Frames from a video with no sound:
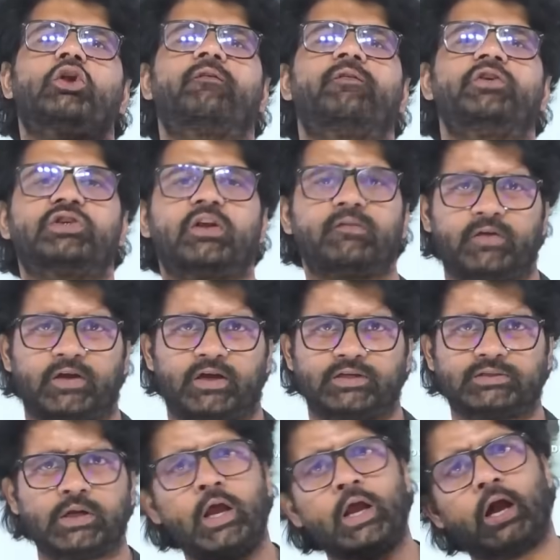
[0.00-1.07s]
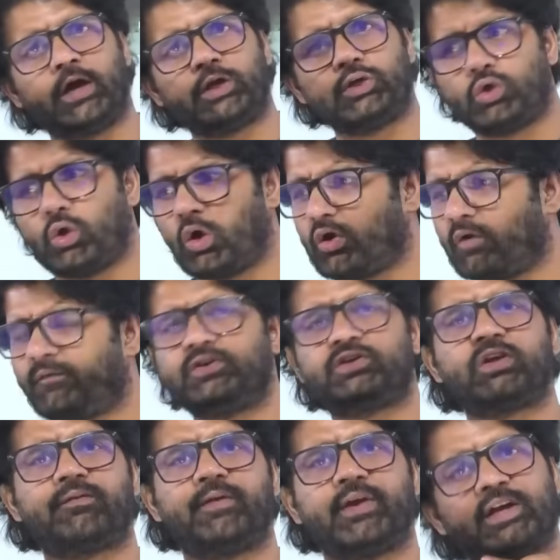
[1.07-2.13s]
official figures.
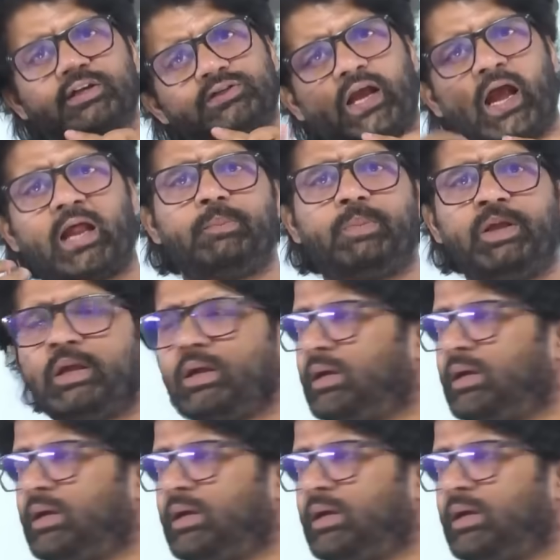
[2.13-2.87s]
Non-official figures can be